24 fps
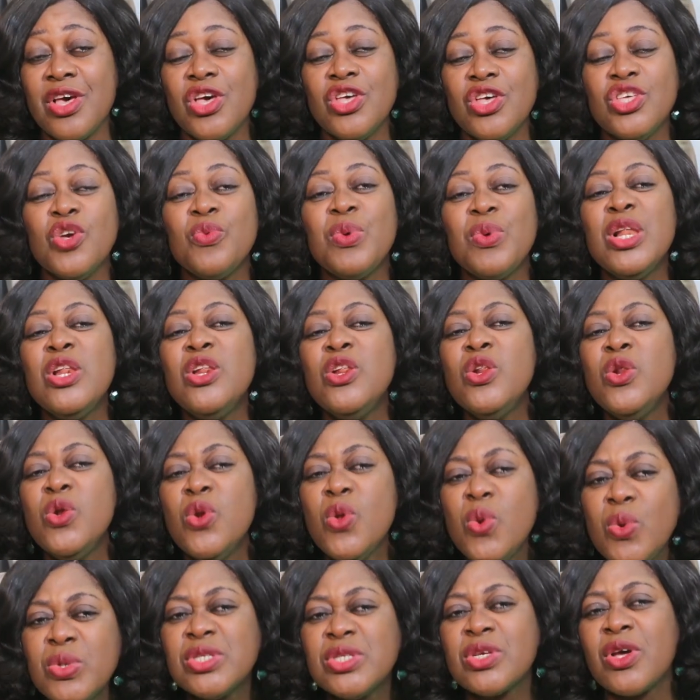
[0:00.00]
you will
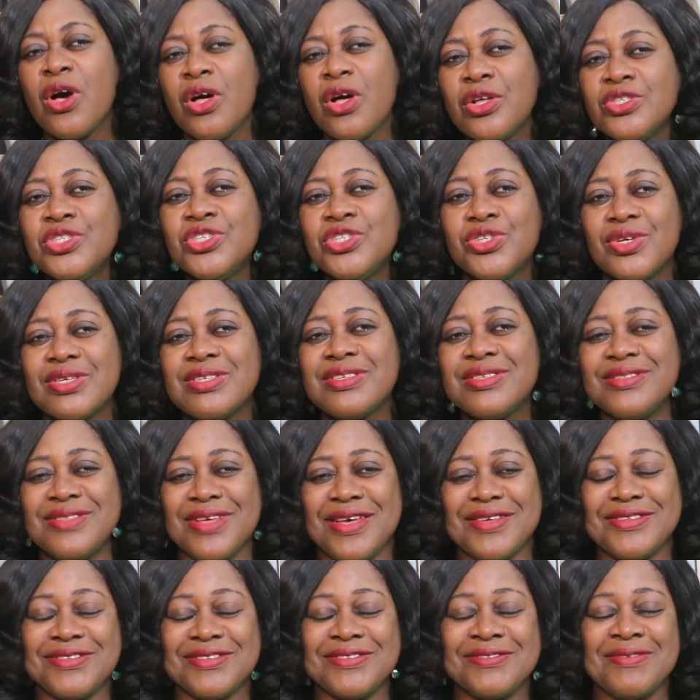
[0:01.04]
lose
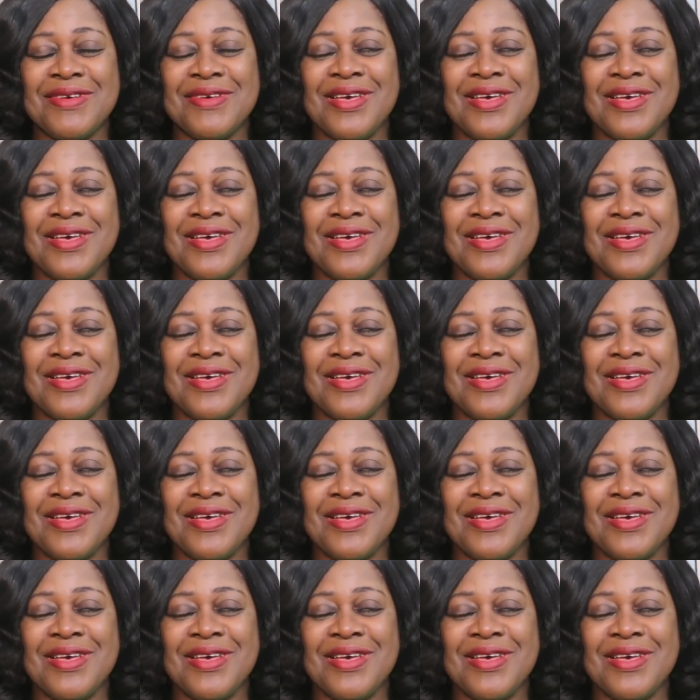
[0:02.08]
consciousness